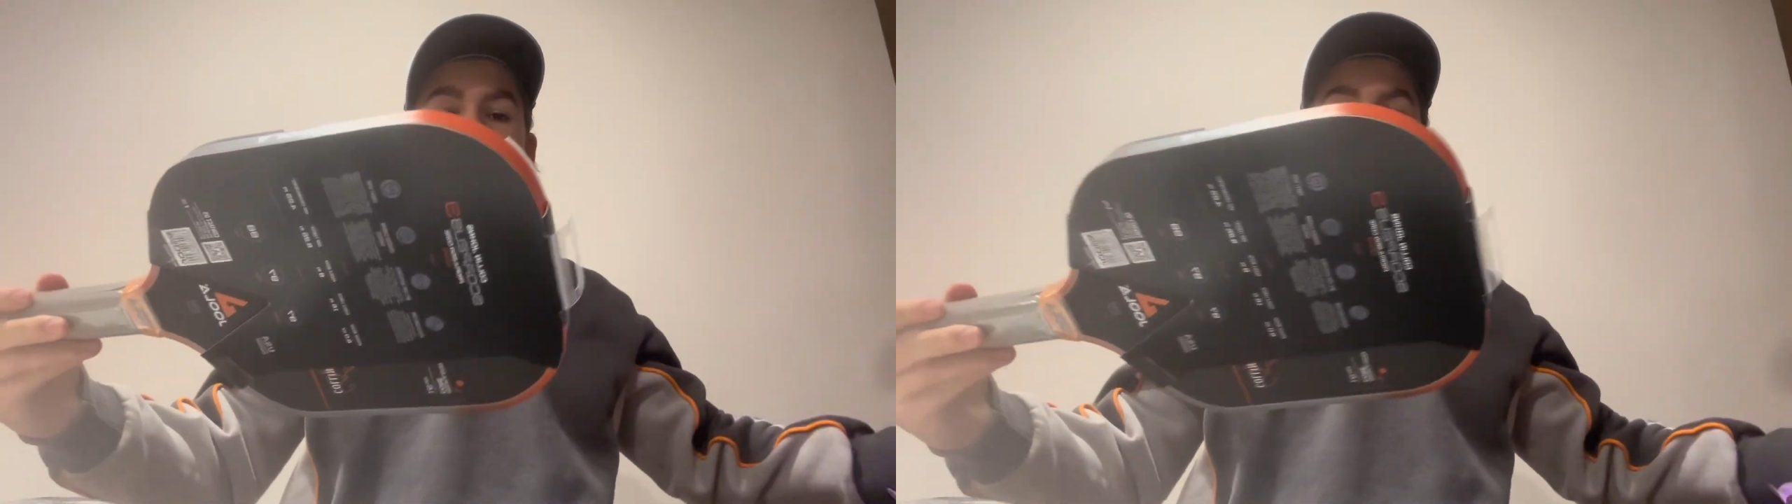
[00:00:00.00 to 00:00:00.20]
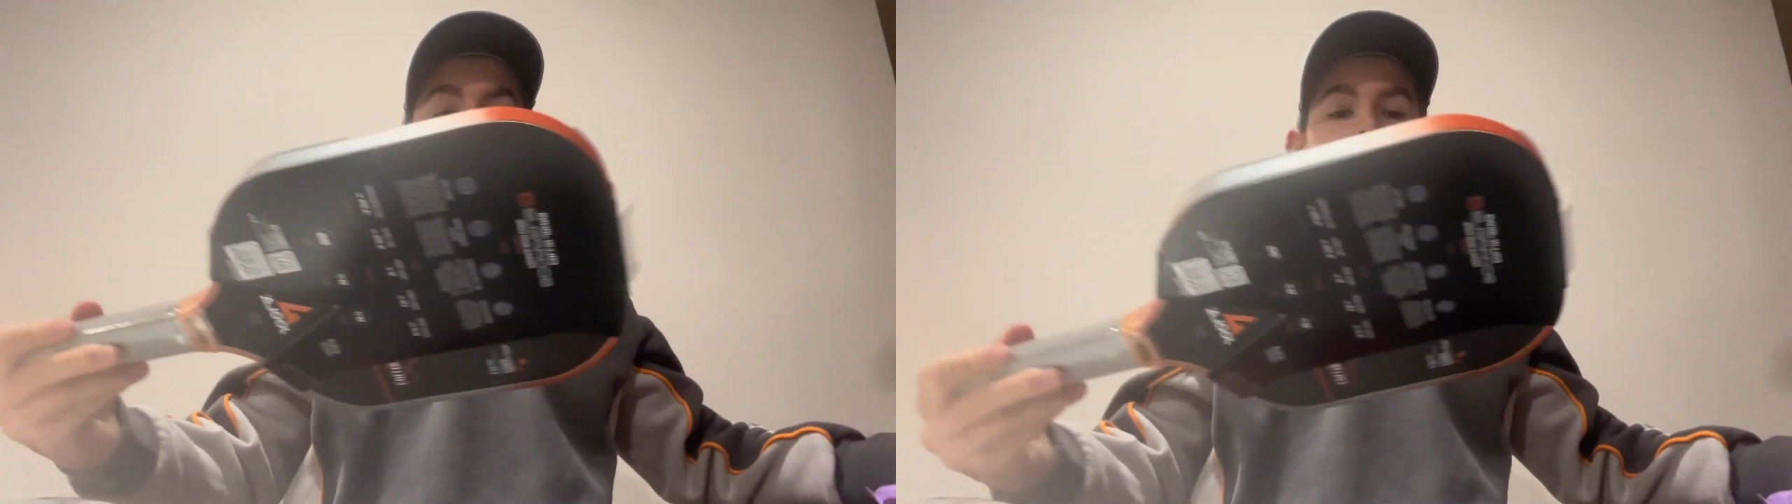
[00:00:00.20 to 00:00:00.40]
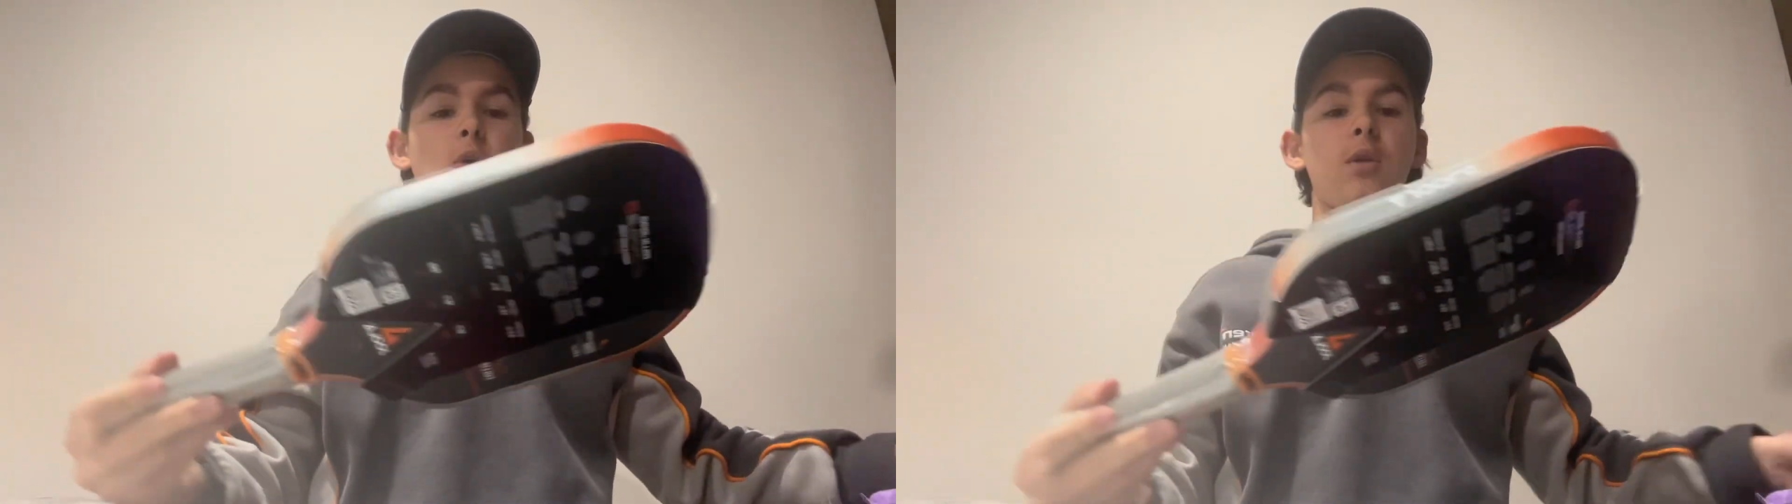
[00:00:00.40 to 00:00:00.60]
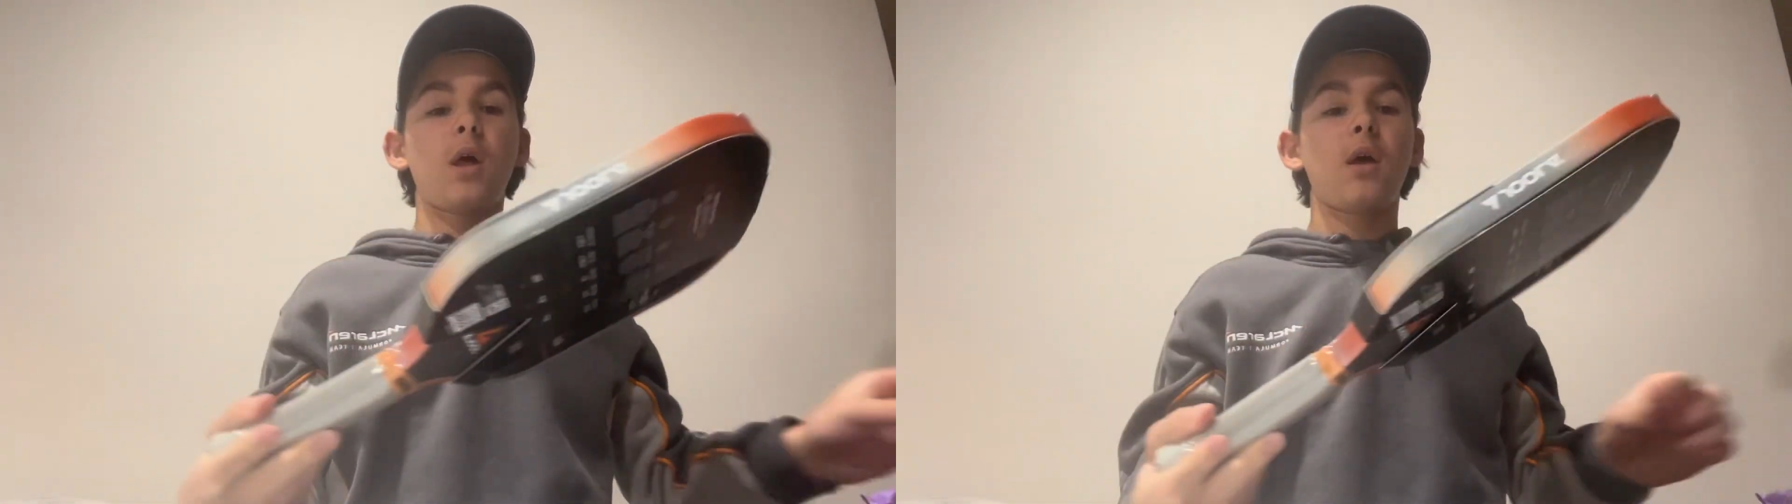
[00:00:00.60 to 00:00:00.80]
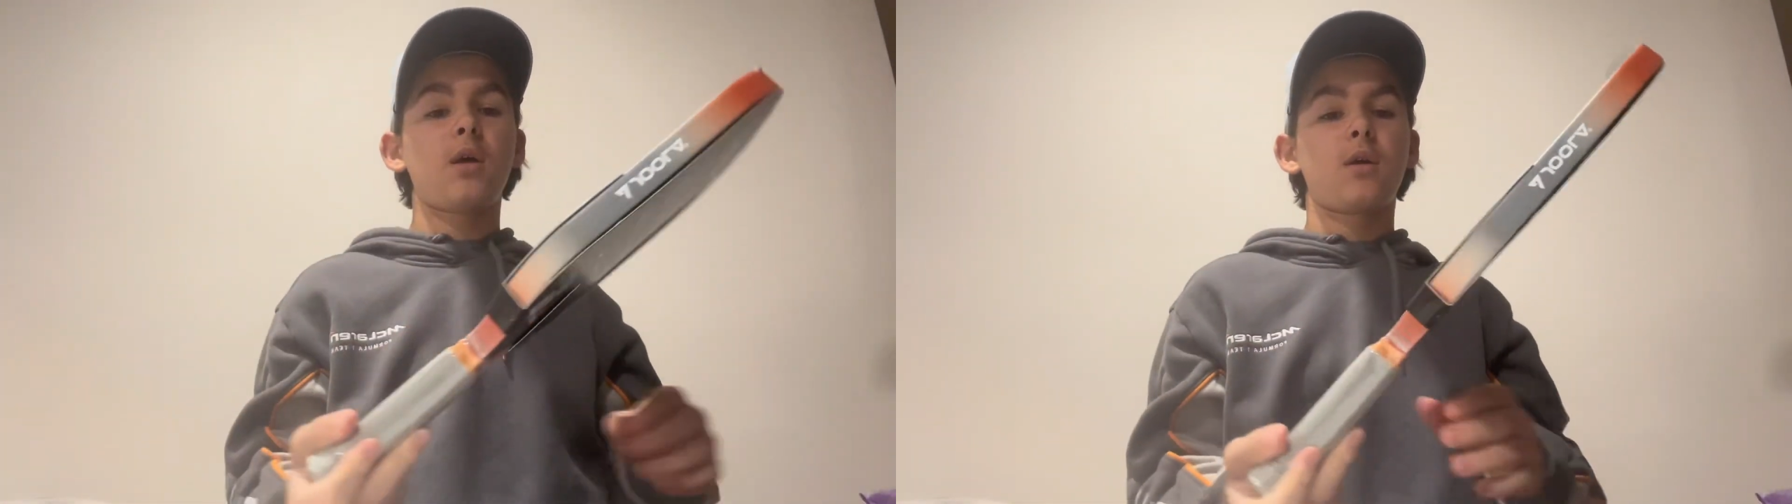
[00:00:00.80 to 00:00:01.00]
a
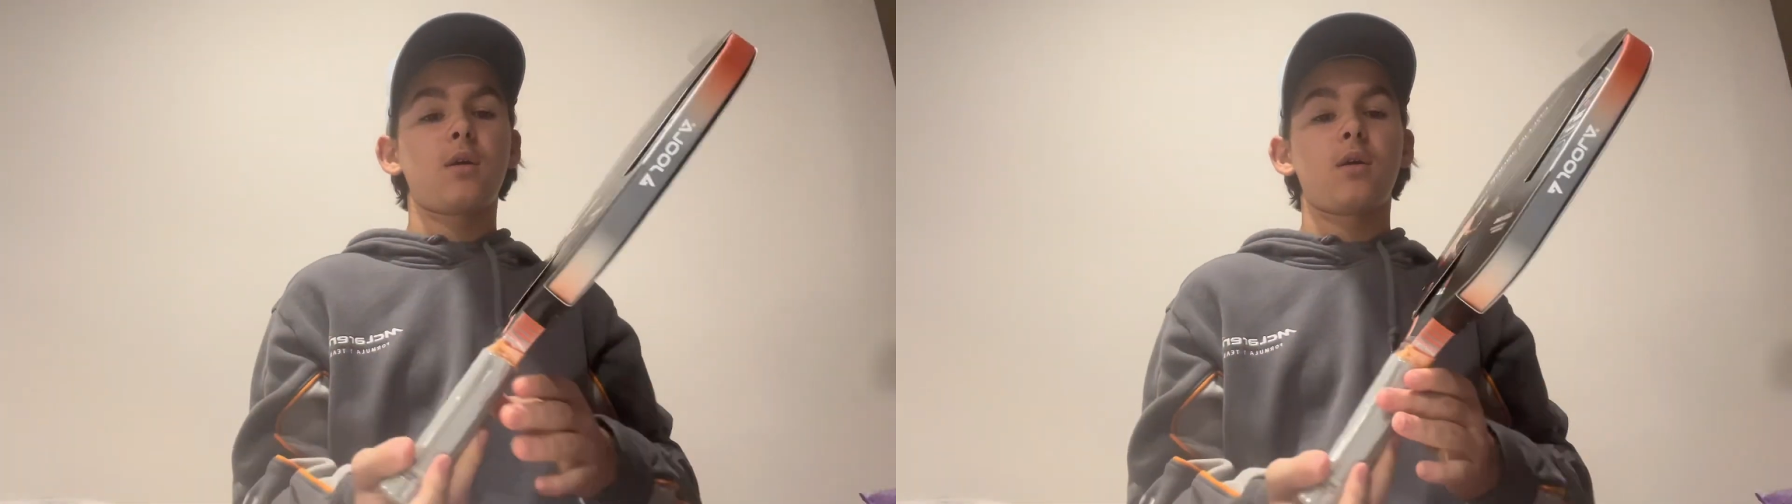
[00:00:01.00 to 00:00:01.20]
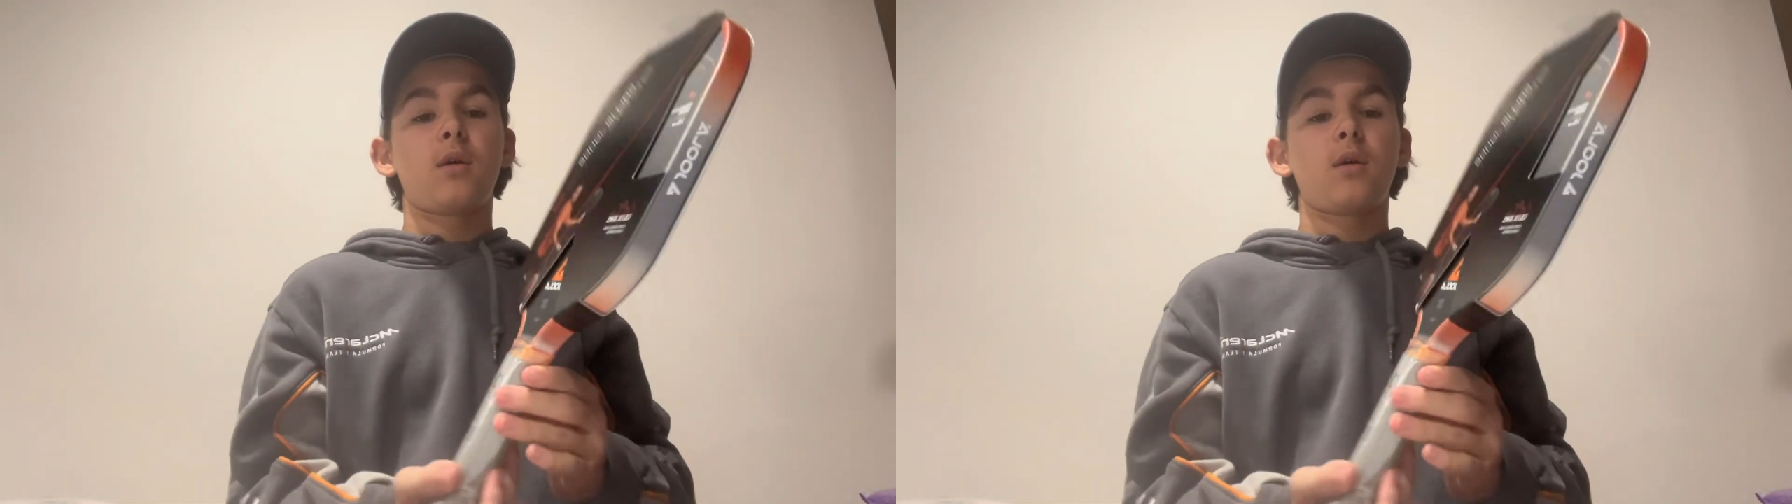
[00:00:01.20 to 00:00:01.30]
JOOLA